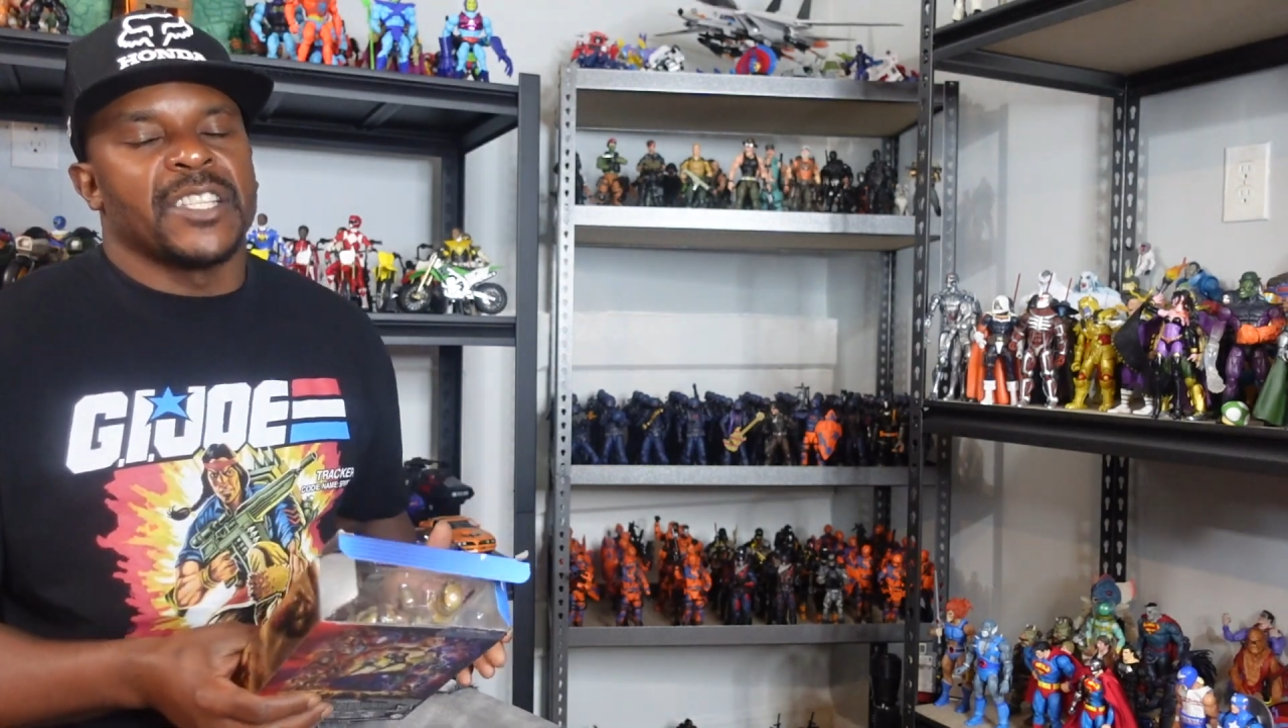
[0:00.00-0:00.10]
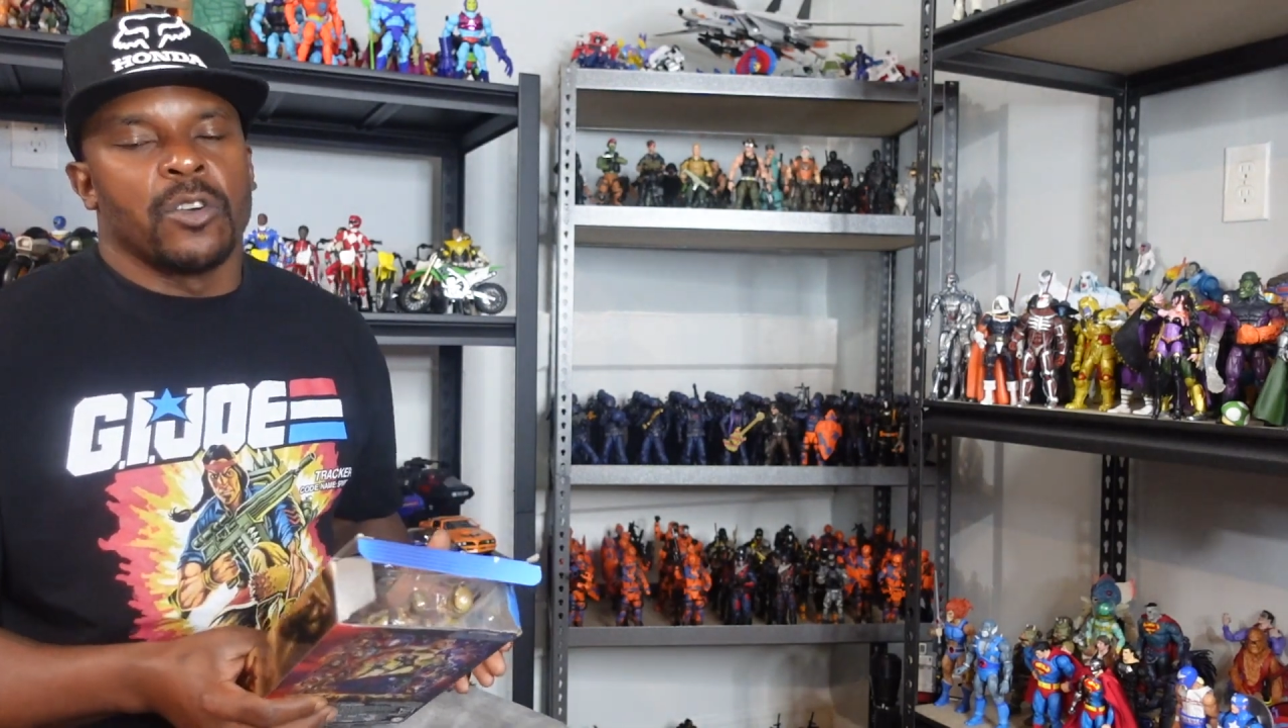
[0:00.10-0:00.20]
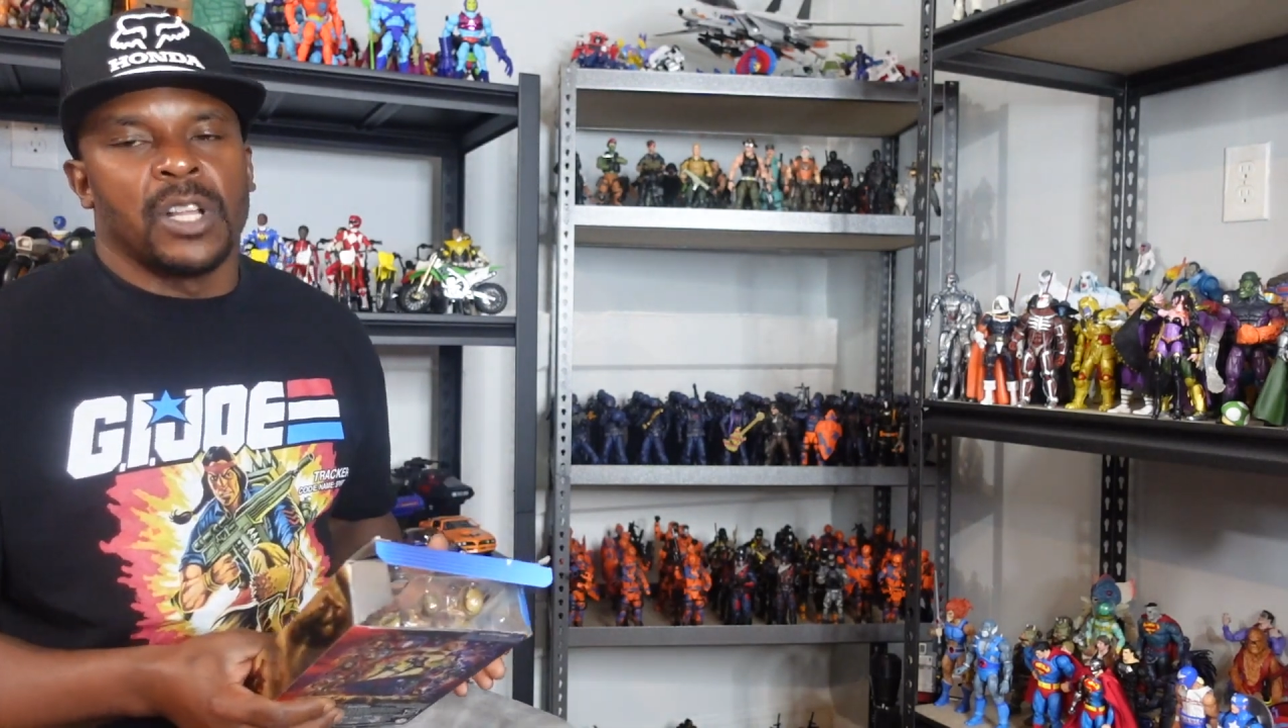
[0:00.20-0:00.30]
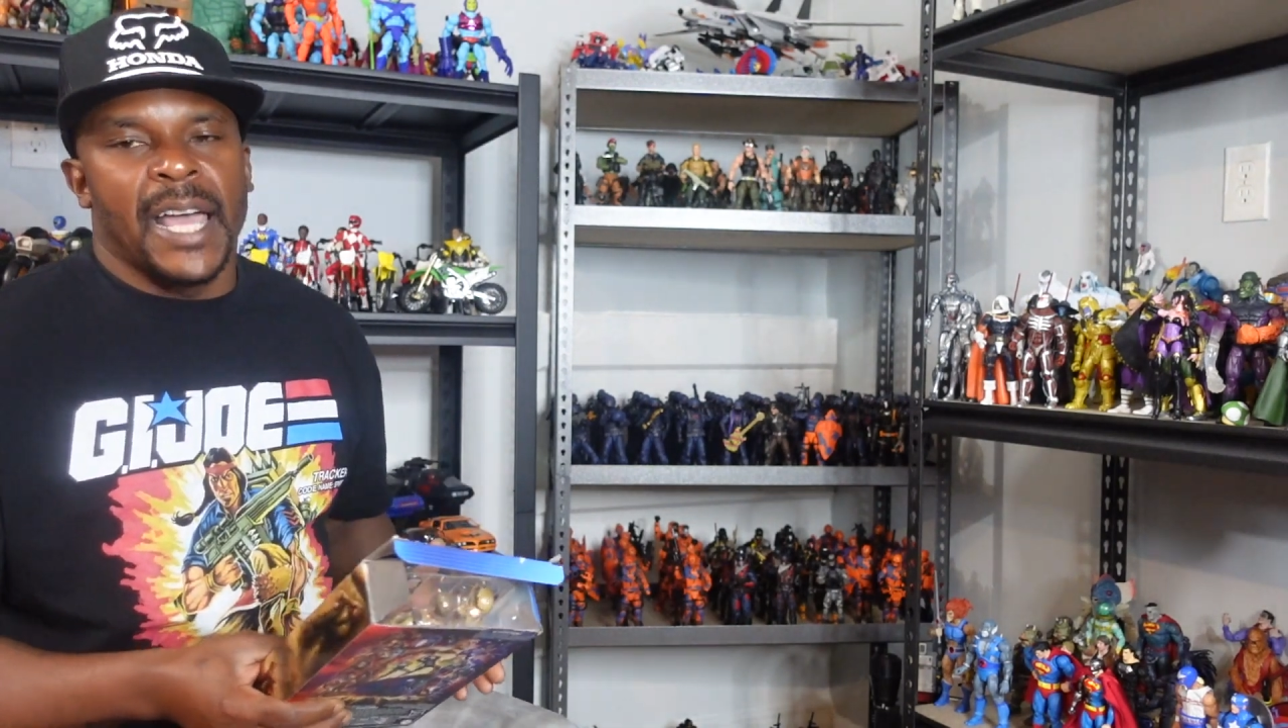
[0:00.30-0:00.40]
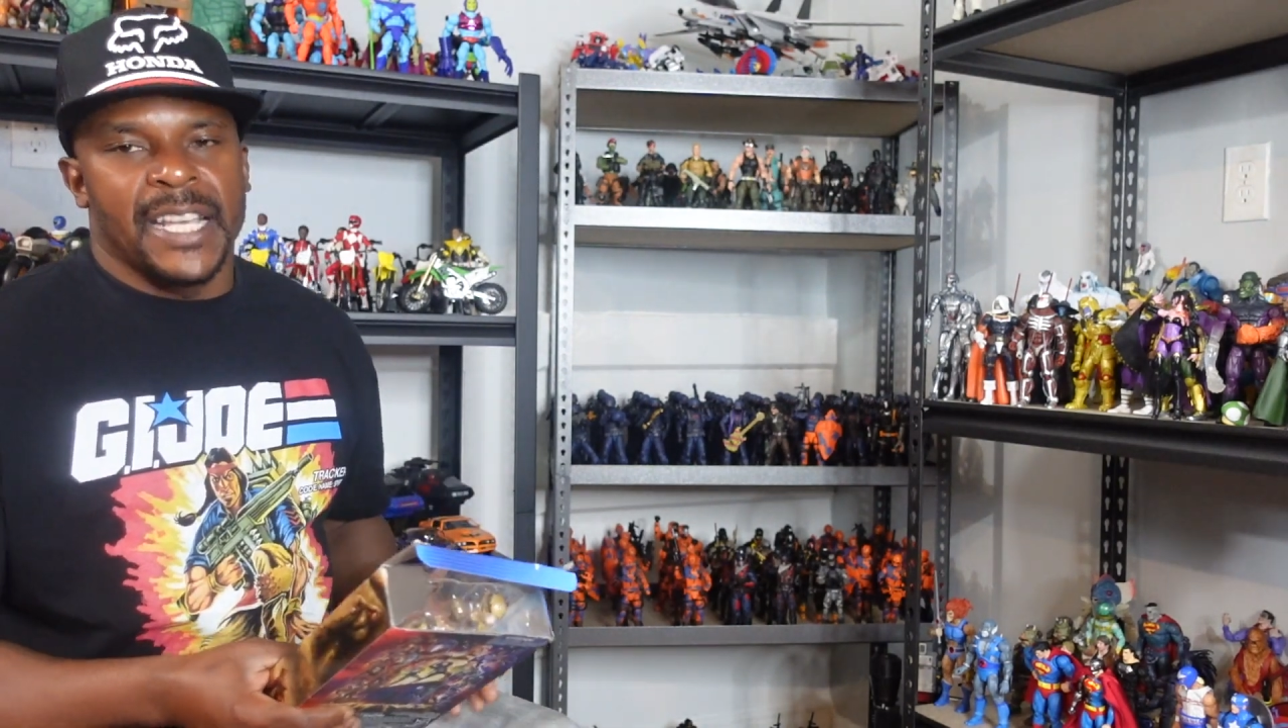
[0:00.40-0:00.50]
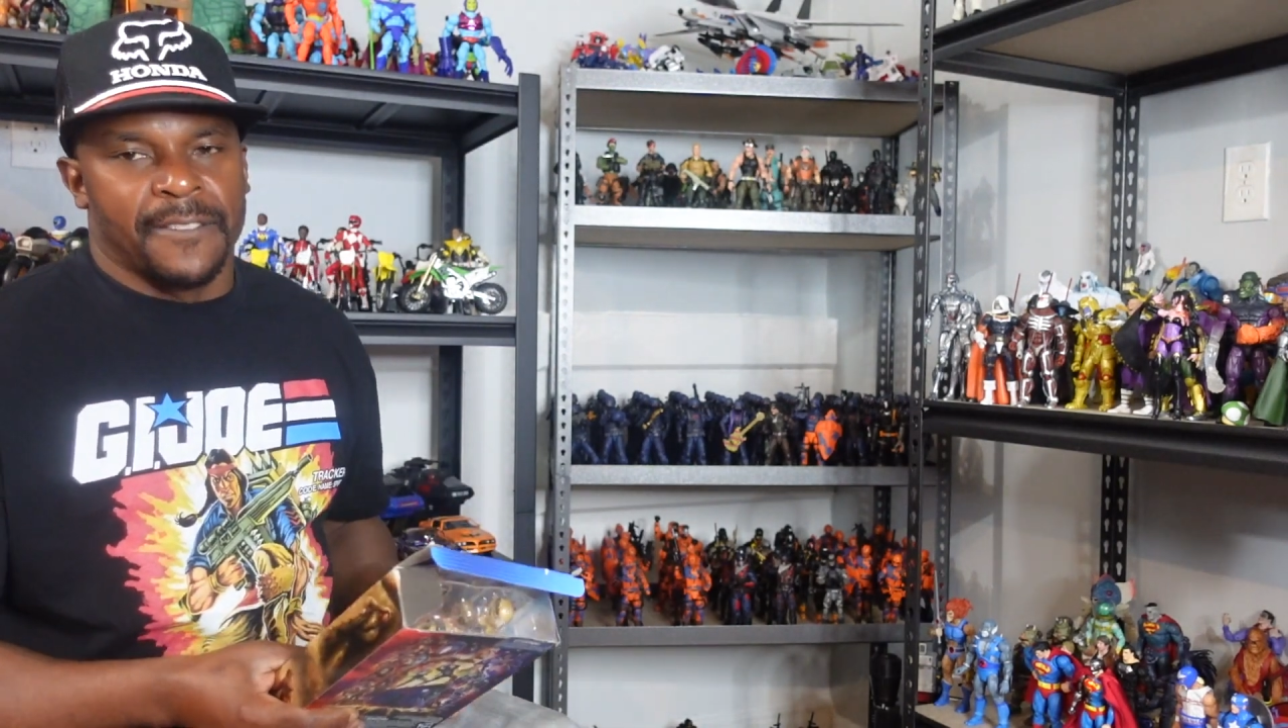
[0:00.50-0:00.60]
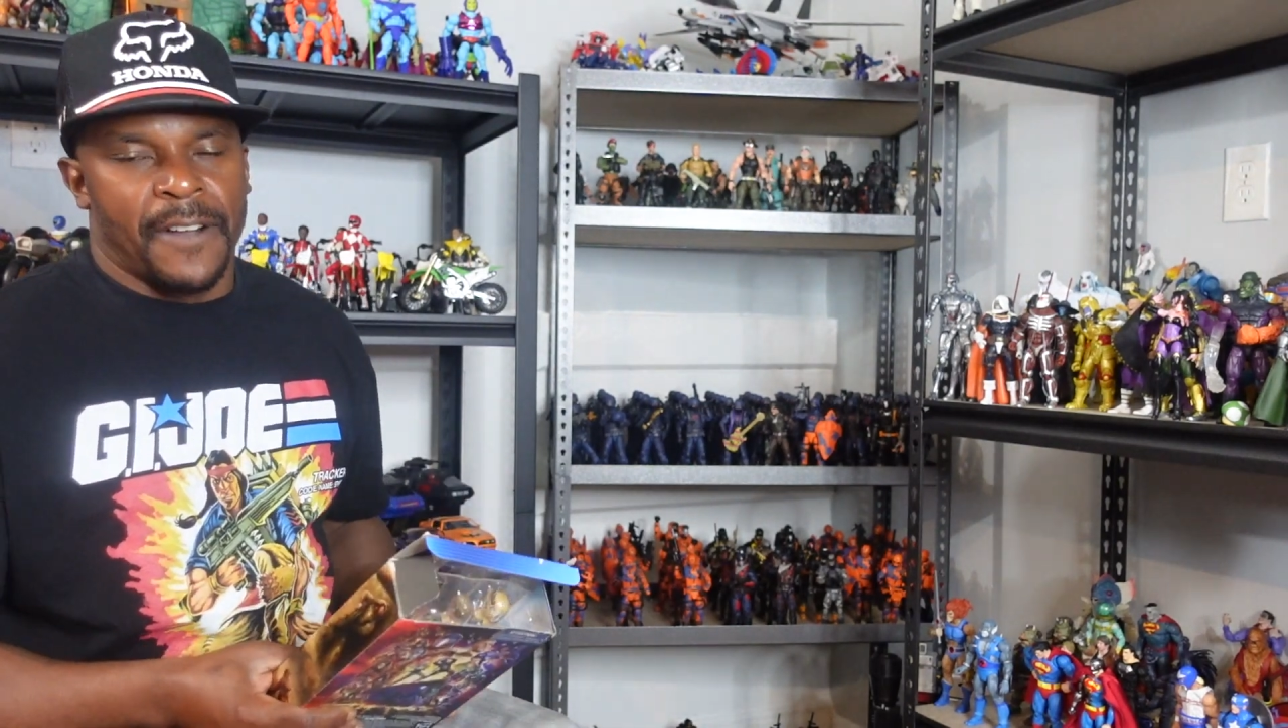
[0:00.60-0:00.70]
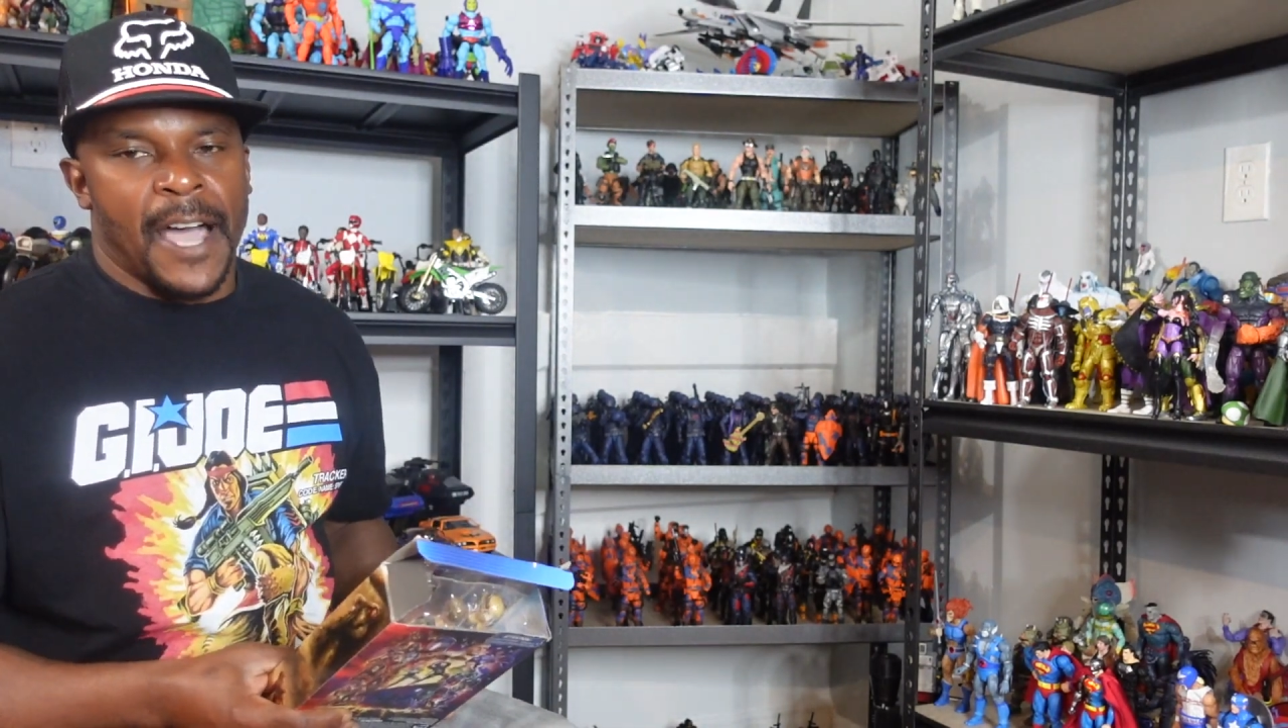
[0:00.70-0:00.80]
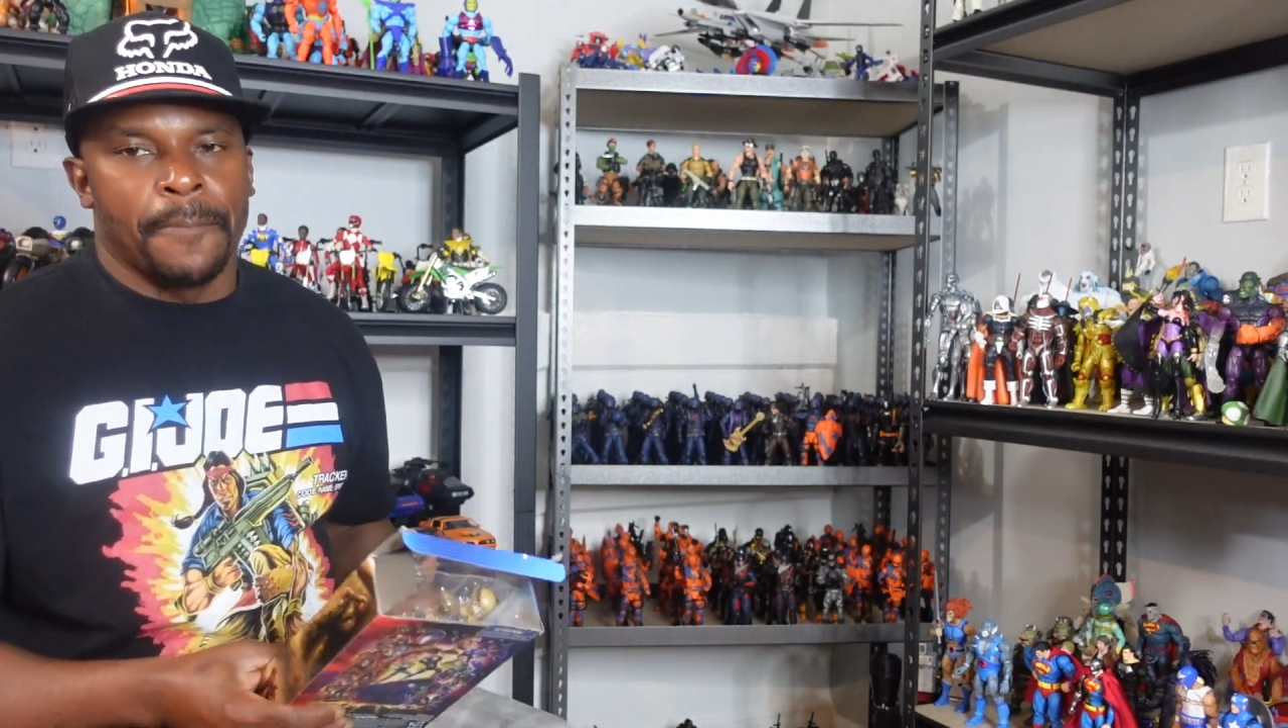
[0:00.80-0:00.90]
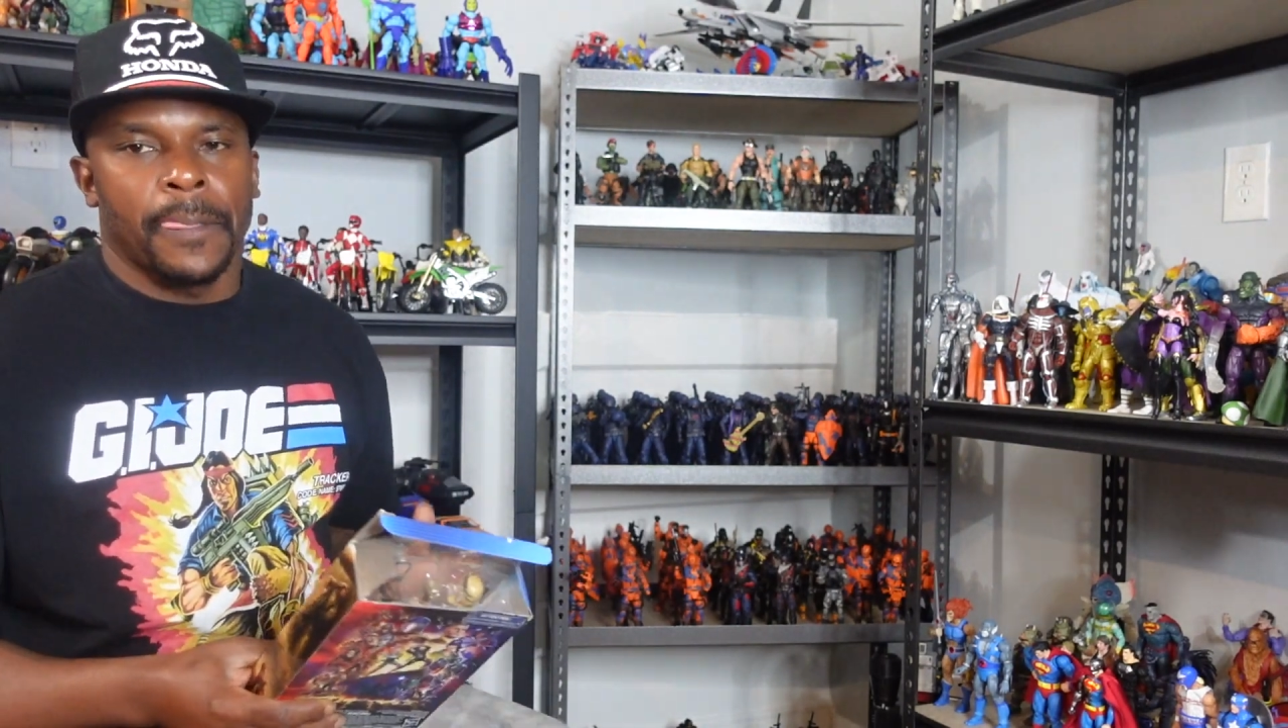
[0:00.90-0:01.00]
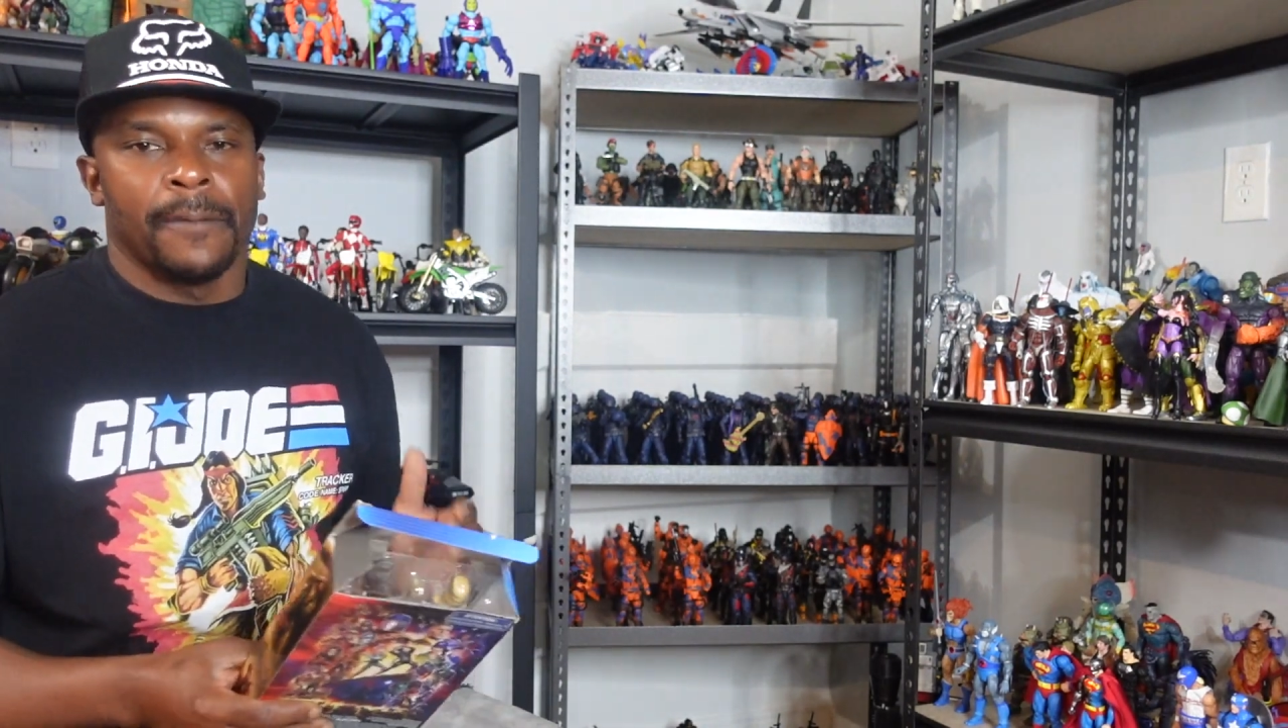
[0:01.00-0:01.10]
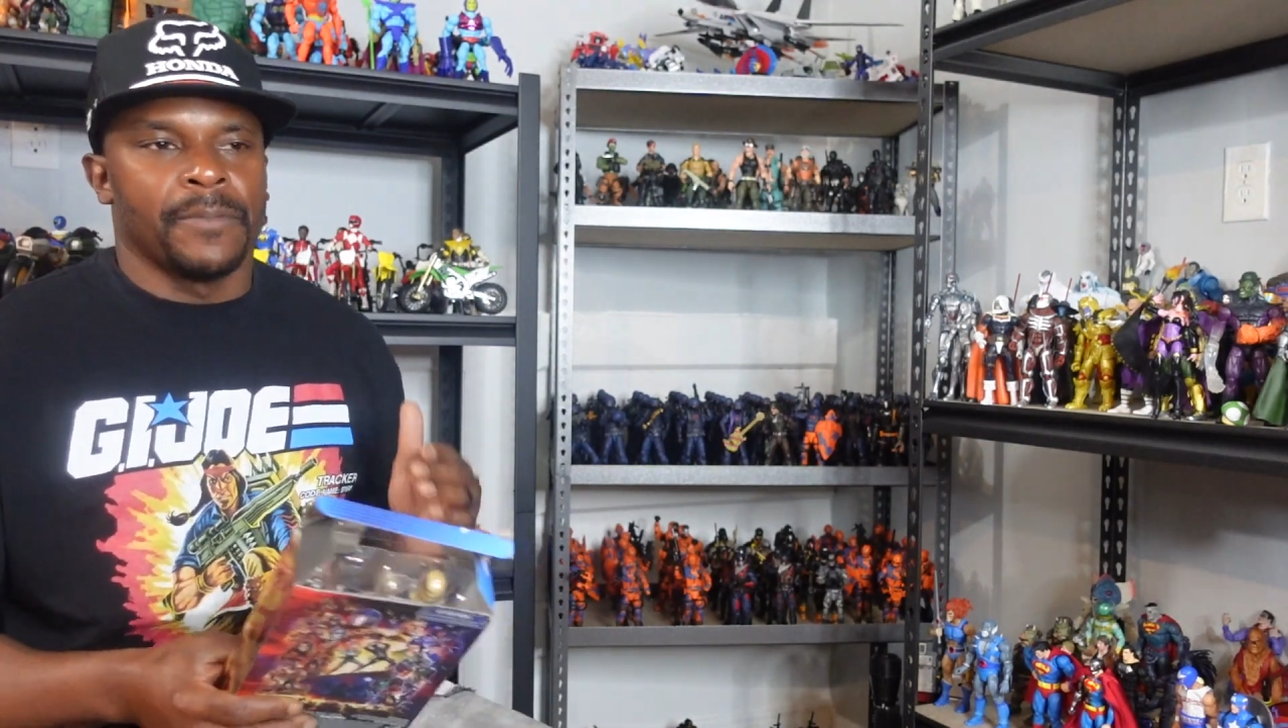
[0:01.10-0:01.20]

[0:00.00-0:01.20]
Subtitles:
Joe Classified.